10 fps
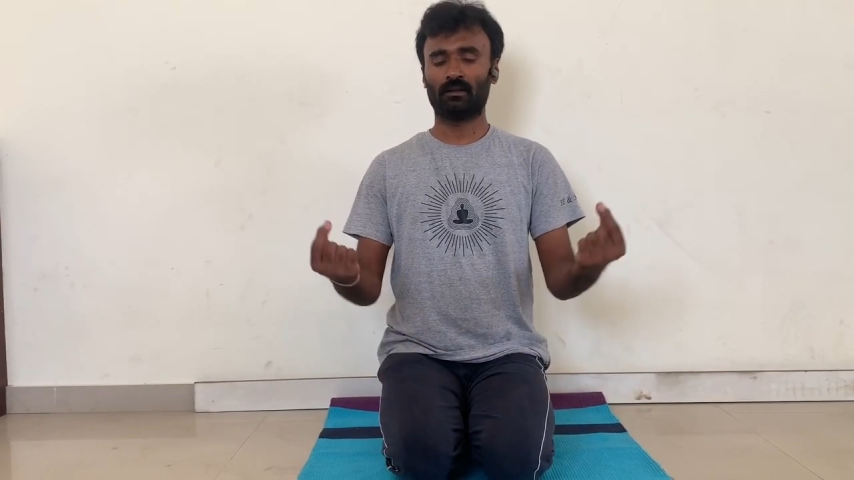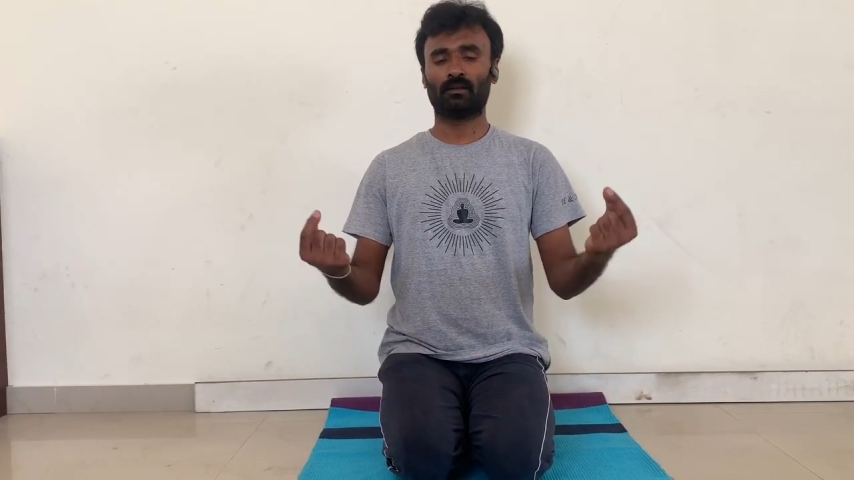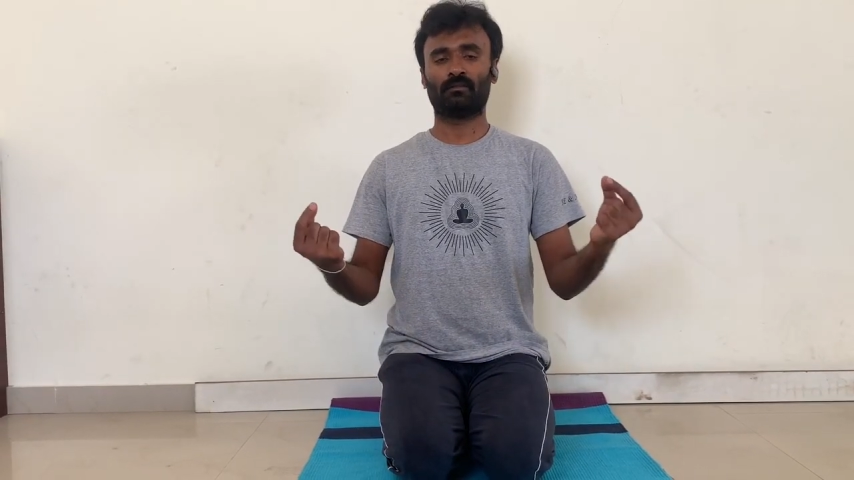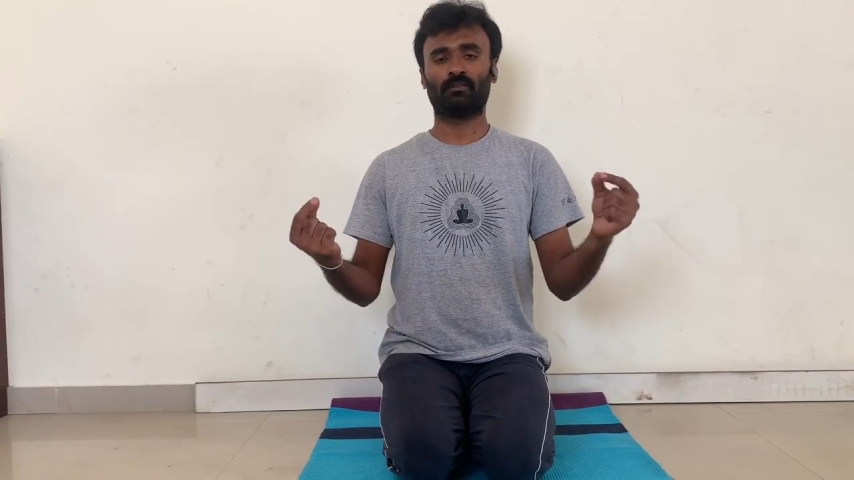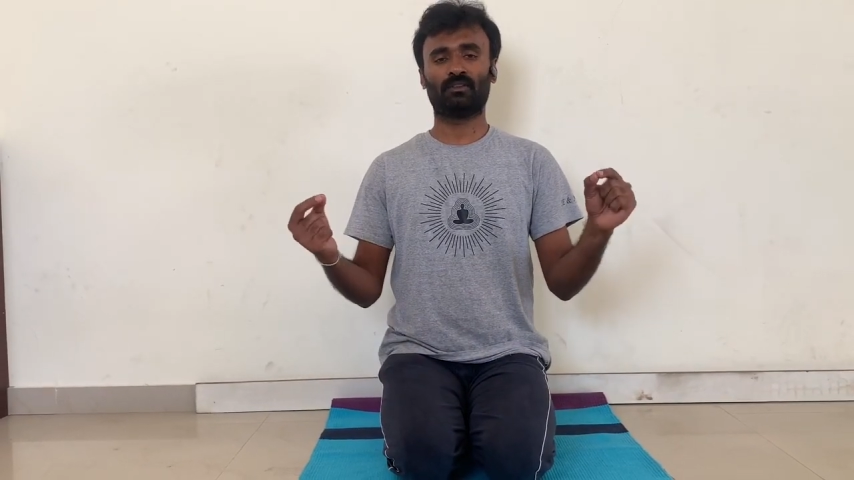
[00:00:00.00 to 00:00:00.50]

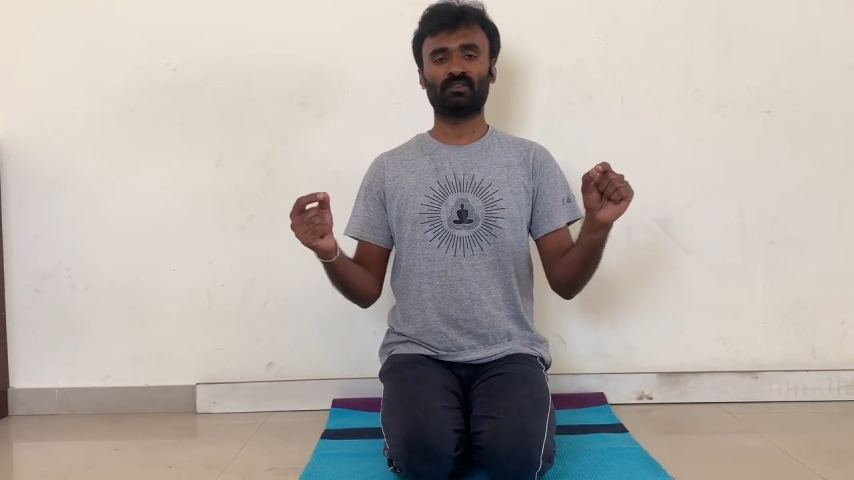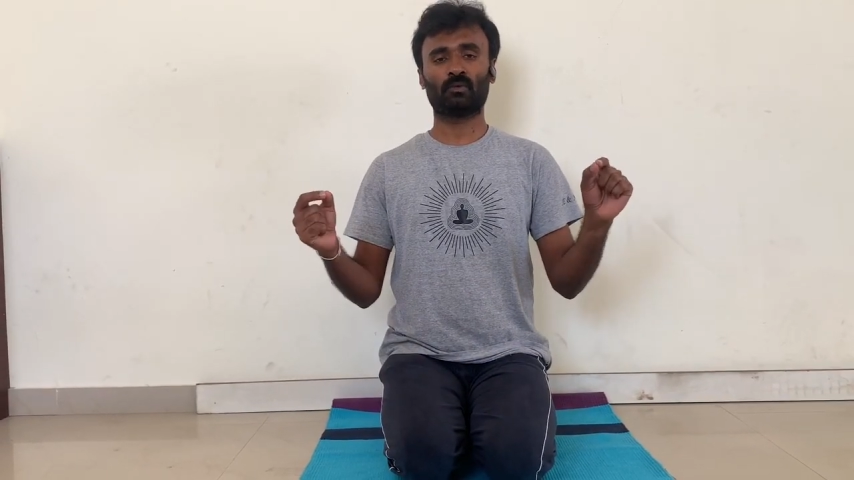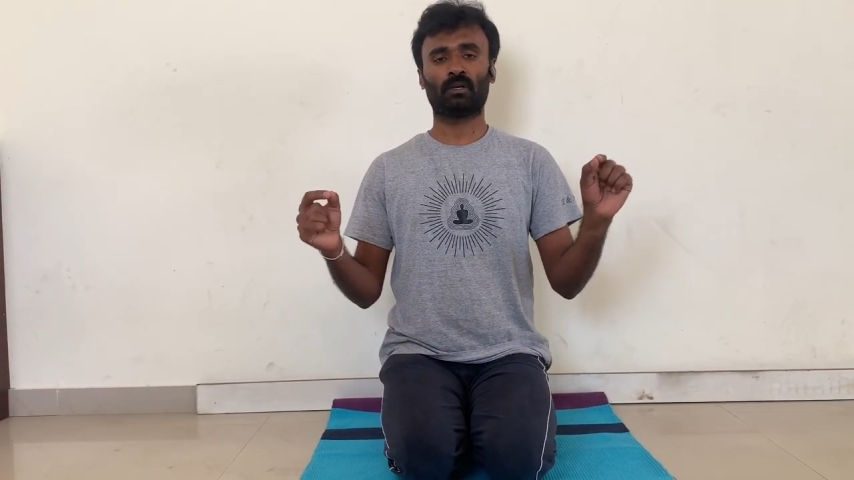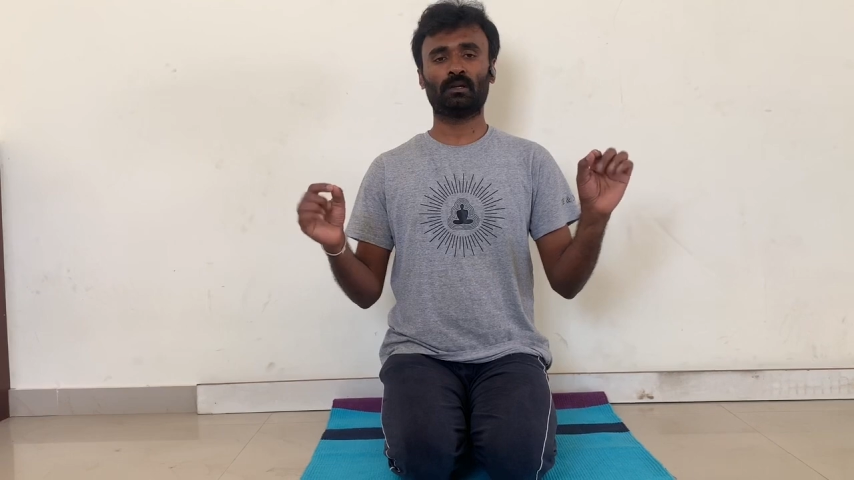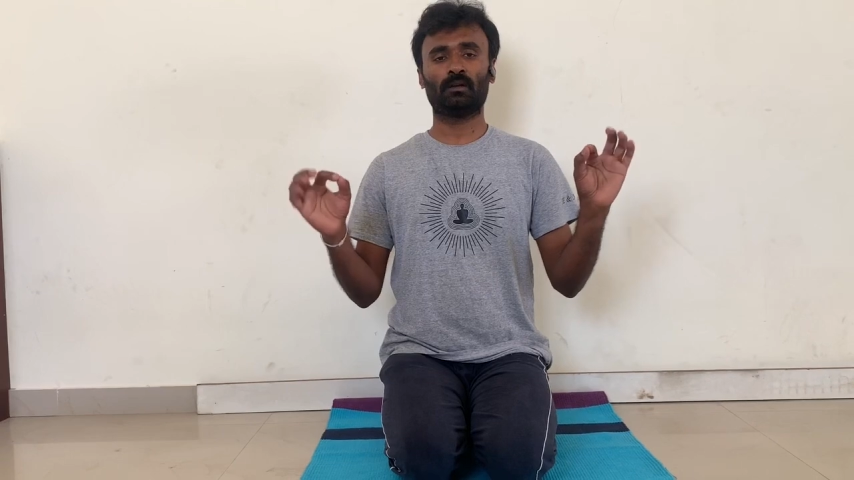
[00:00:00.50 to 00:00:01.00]
For this
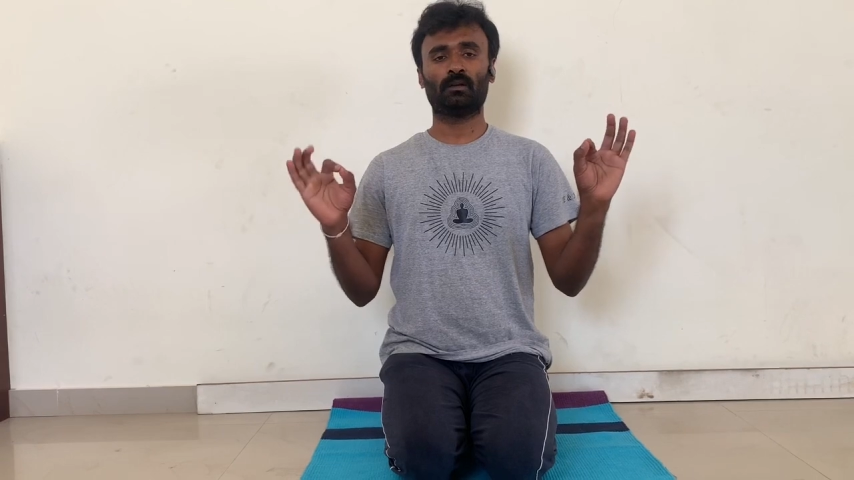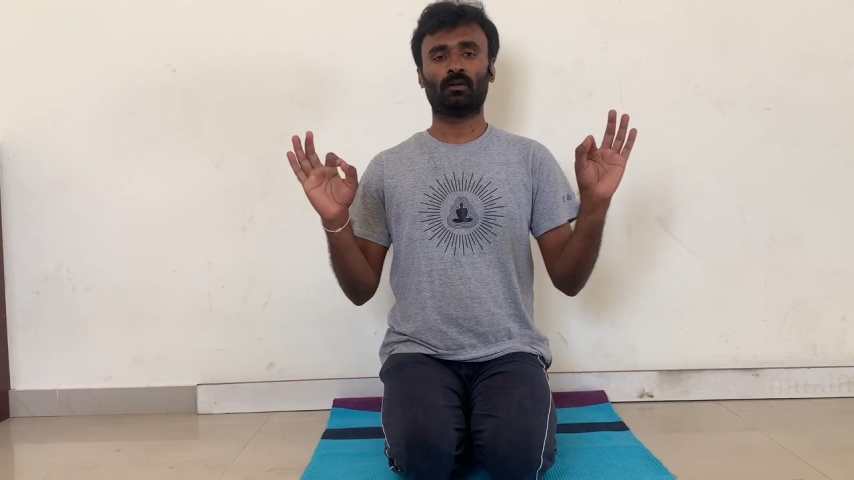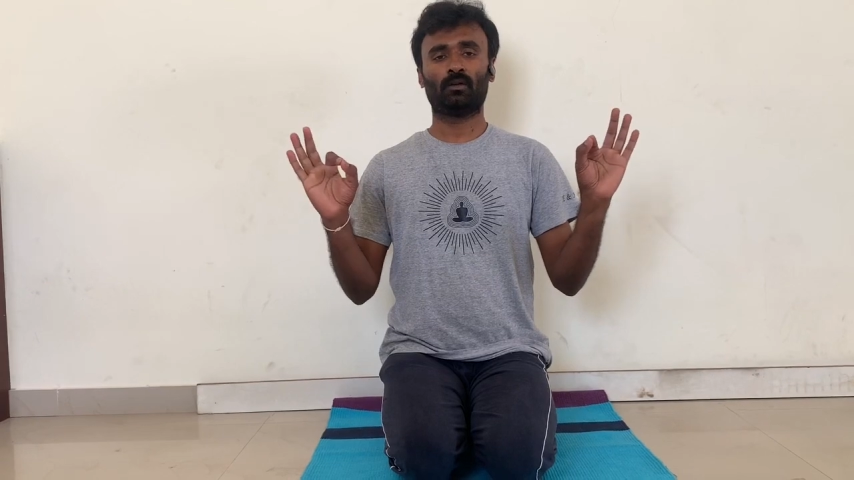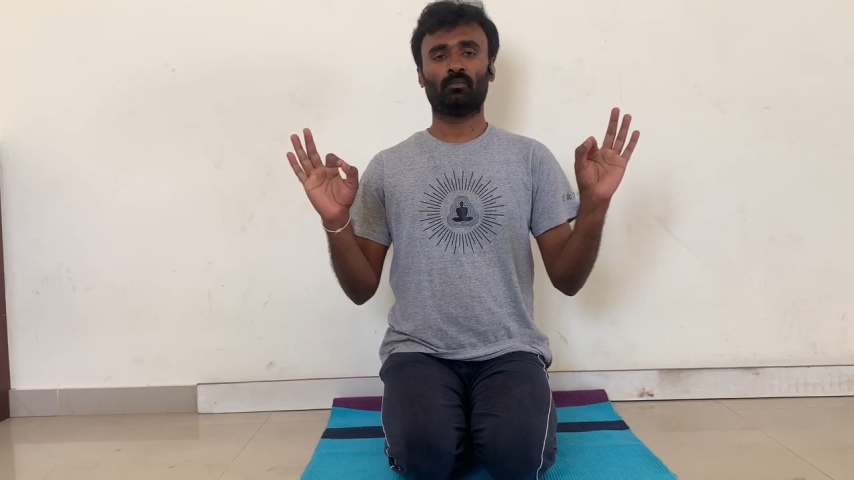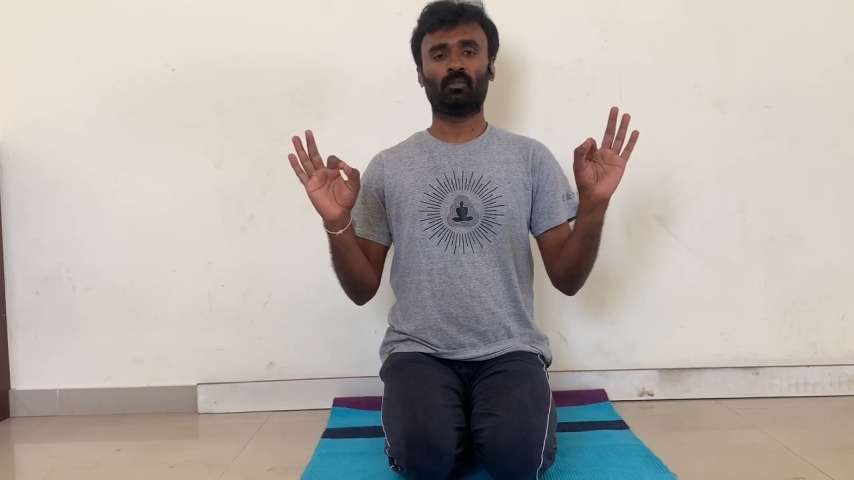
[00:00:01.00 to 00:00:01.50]
one,
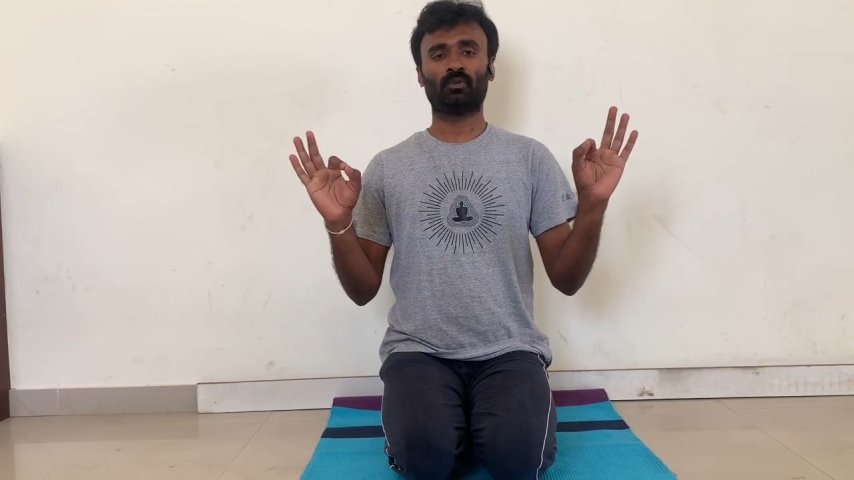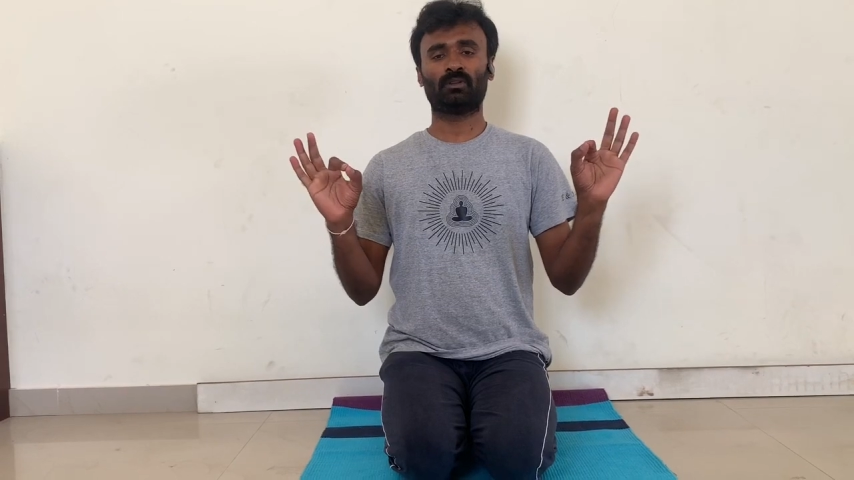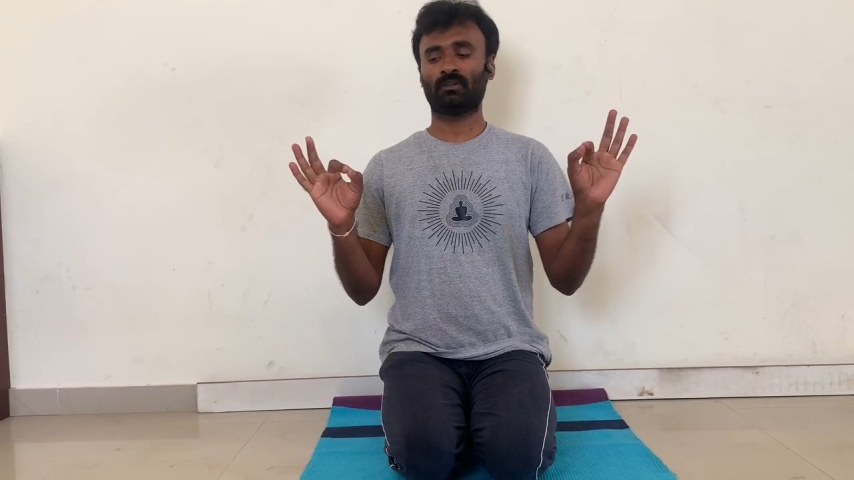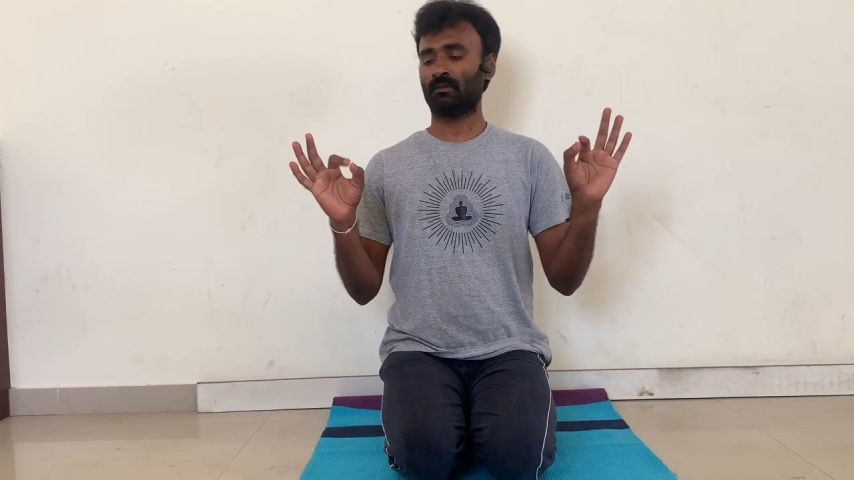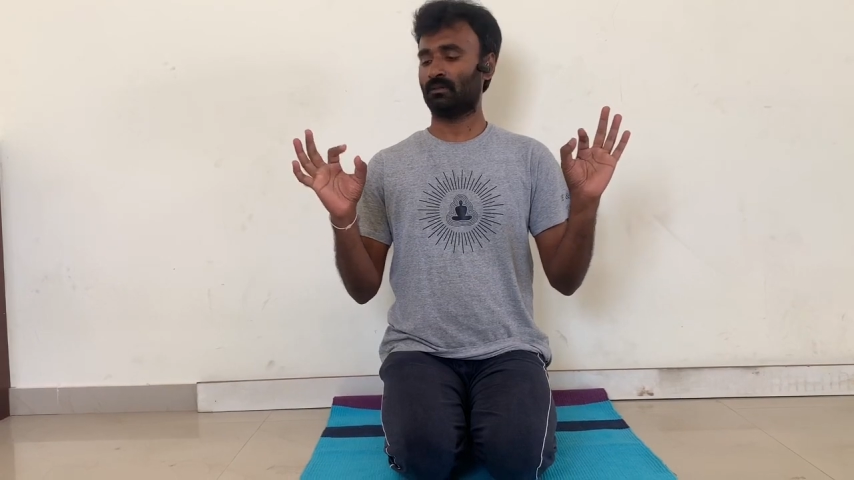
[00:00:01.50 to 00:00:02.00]
both
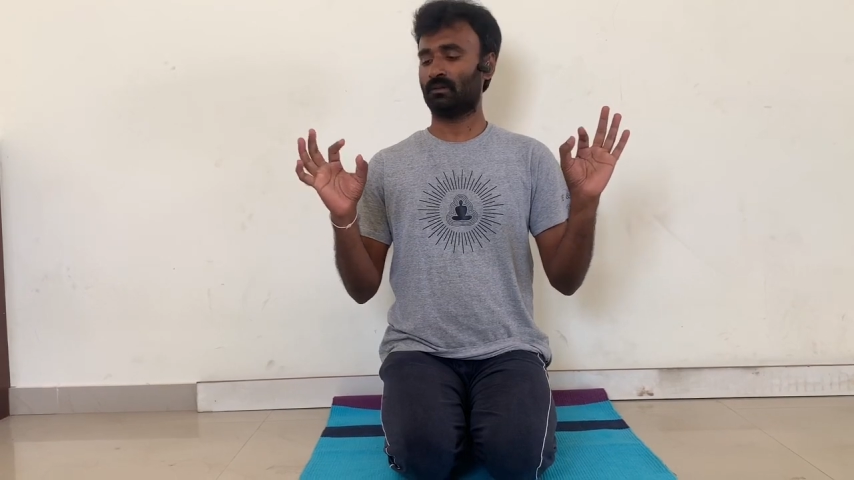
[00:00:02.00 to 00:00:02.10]
the